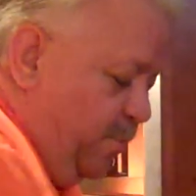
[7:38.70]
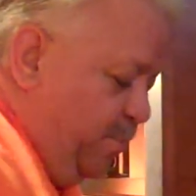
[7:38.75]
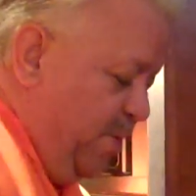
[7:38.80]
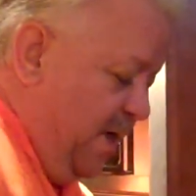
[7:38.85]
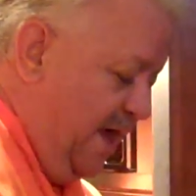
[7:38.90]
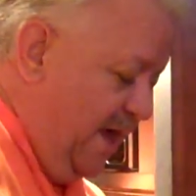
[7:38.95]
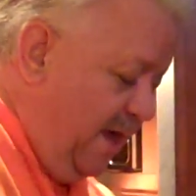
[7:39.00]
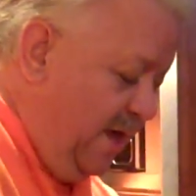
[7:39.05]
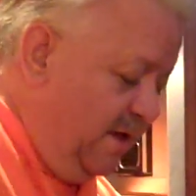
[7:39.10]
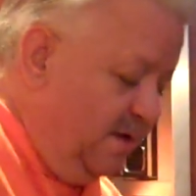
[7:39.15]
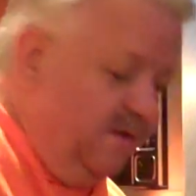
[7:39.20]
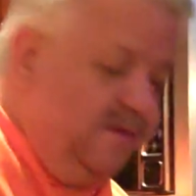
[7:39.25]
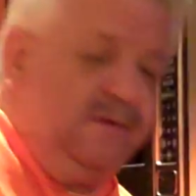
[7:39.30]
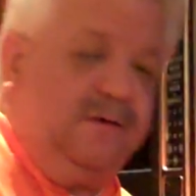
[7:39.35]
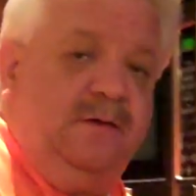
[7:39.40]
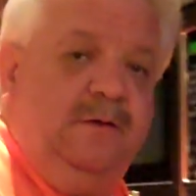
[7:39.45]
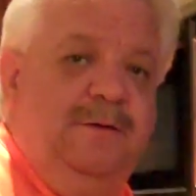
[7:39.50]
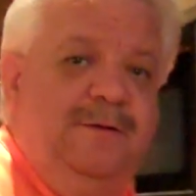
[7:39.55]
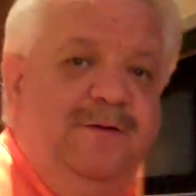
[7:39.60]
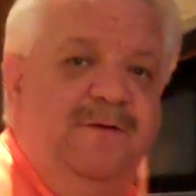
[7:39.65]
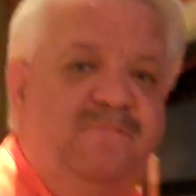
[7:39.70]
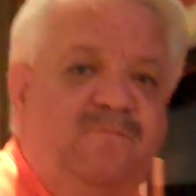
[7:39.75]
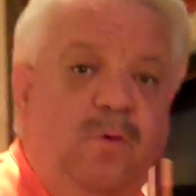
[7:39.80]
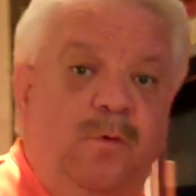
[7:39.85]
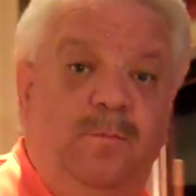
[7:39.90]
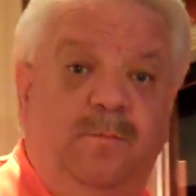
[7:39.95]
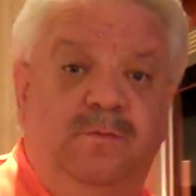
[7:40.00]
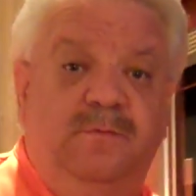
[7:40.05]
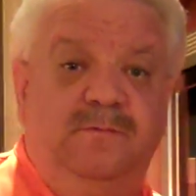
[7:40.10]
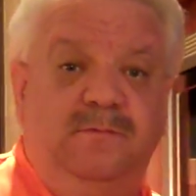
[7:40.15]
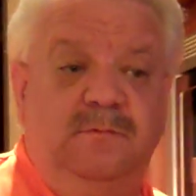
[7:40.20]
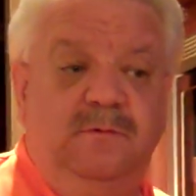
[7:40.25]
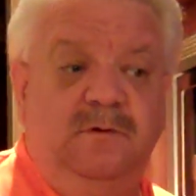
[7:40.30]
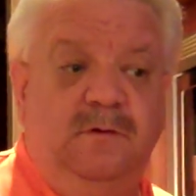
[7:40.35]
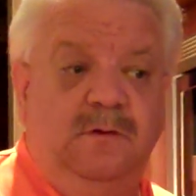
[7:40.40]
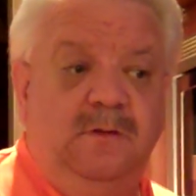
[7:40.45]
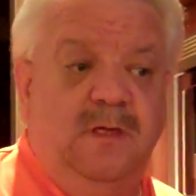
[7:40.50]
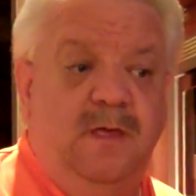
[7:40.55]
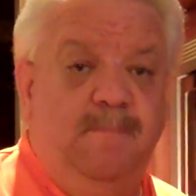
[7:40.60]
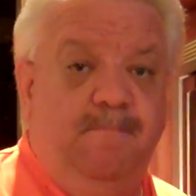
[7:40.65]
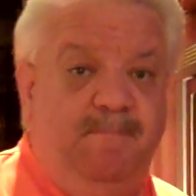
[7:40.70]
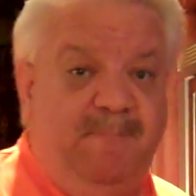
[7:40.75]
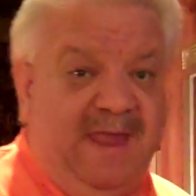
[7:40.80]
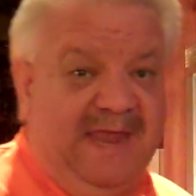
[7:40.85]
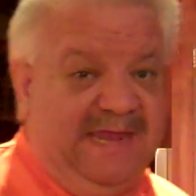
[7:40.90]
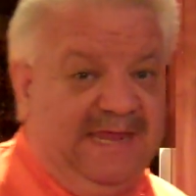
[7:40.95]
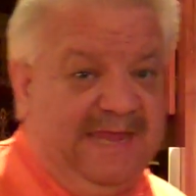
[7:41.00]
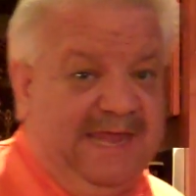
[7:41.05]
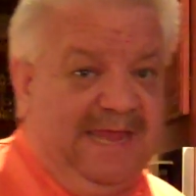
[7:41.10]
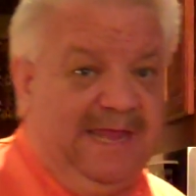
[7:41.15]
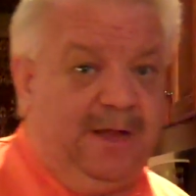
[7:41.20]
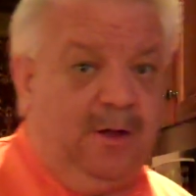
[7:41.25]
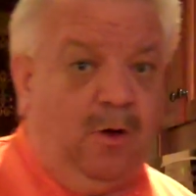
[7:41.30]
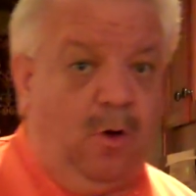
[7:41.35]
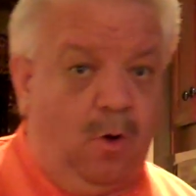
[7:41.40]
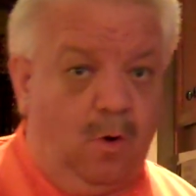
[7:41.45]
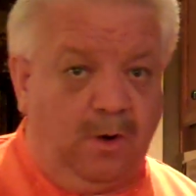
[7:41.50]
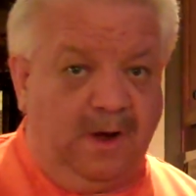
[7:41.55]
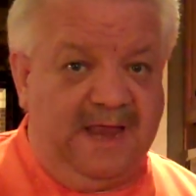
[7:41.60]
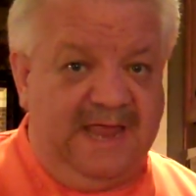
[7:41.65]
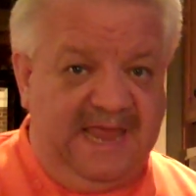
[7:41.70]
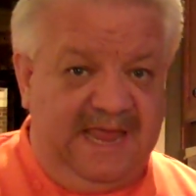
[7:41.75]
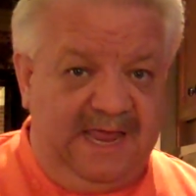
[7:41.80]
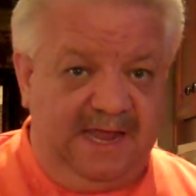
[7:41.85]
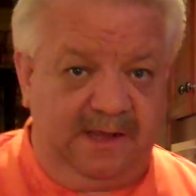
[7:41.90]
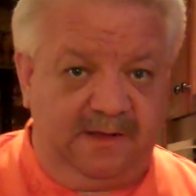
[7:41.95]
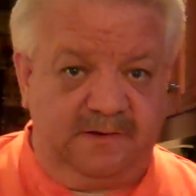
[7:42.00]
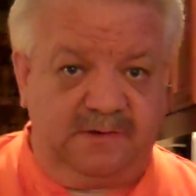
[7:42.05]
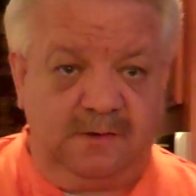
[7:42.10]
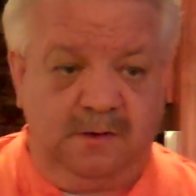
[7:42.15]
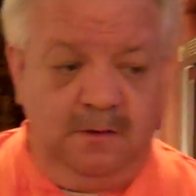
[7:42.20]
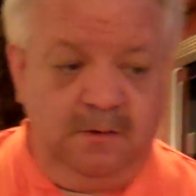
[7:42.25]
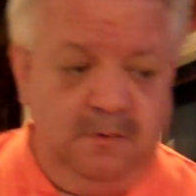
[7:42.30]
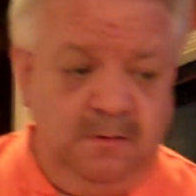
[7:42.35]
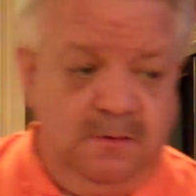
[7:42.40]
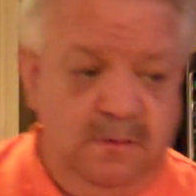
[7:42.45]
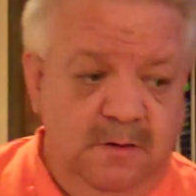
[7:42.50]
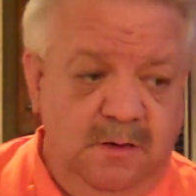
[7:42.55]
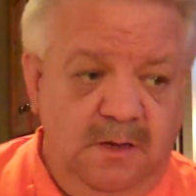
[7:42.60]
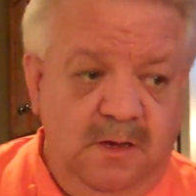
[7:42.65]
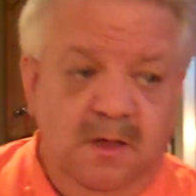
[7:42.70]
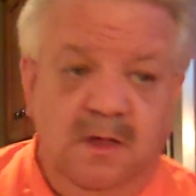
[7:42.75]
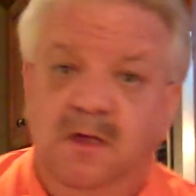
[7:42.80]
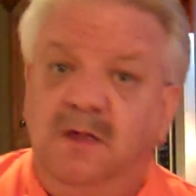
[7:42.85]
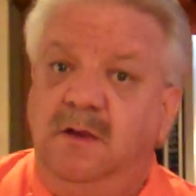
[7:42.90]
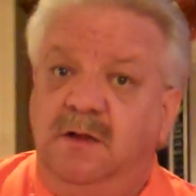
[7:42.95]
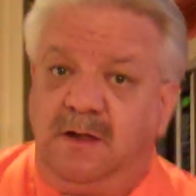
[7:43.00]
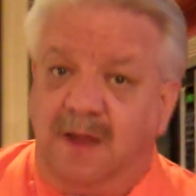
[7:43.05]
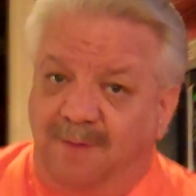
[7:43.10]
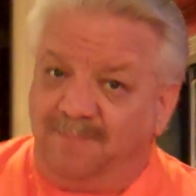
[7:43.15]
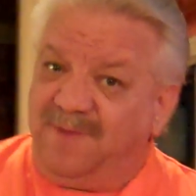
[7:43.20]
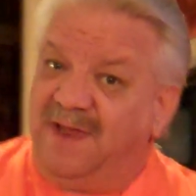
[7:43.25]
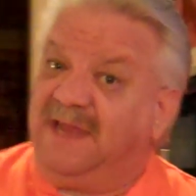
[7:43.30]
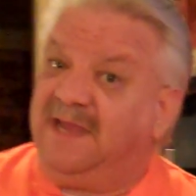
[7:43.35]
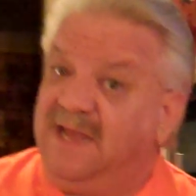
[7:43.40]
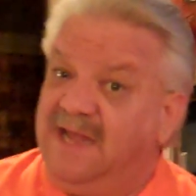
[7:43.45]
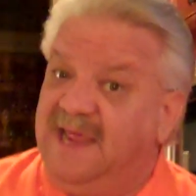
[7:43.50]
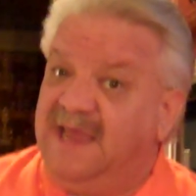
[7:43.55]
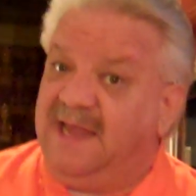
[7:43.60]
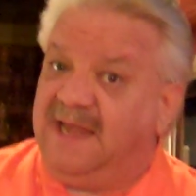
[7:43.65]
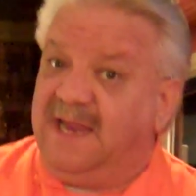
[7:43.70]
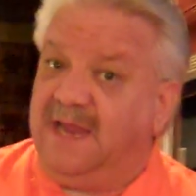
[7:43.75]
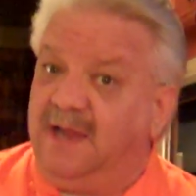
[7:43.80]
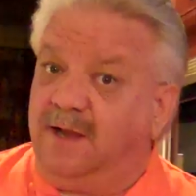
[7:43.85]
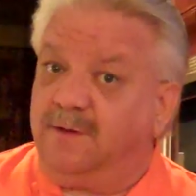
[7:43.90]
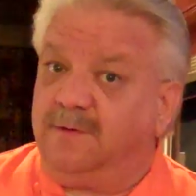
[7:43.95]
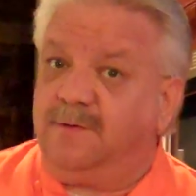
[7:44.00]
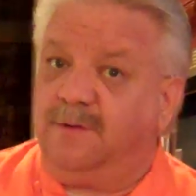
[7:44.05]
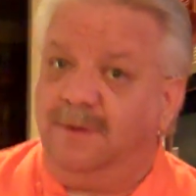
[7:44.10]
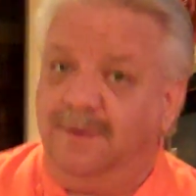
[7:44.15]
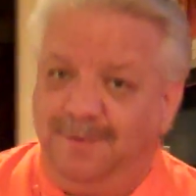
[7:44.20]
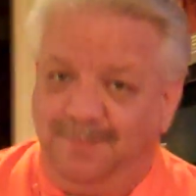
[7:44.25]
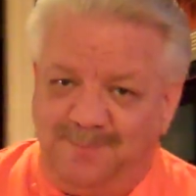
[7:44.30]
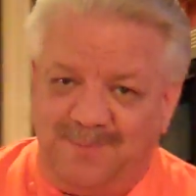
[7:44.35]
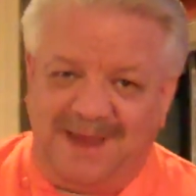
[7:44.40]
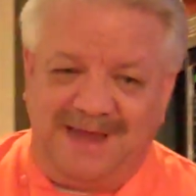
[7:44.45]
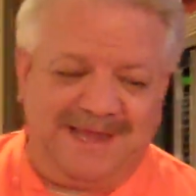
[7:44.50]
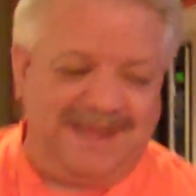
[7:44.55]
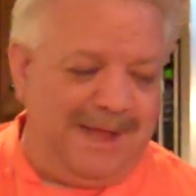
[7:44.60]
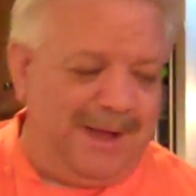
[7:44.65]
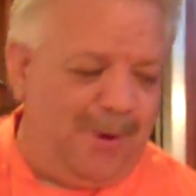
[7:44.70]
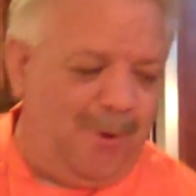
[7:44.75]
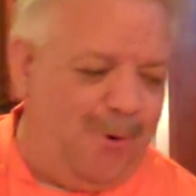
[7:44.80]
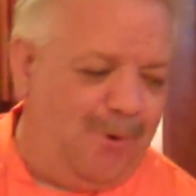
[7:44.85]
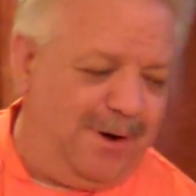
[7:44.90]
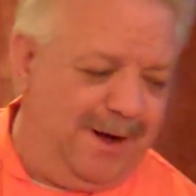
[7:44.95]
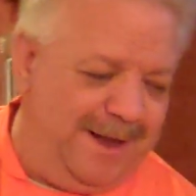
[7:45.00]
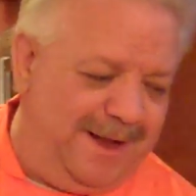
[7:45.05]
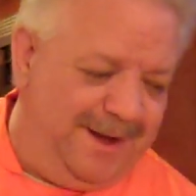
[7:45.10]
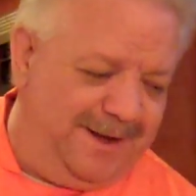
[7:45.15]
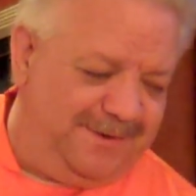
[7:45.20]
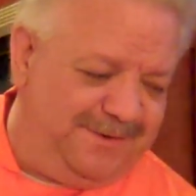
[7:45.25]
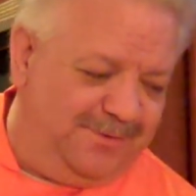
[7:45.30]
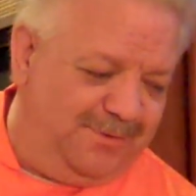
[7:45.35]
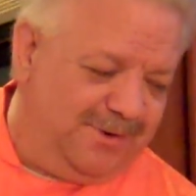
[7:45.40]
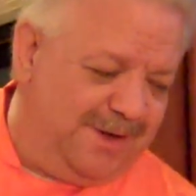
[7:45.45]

your pans for baking or eggs. Not bacon and eggs, baking or eggs,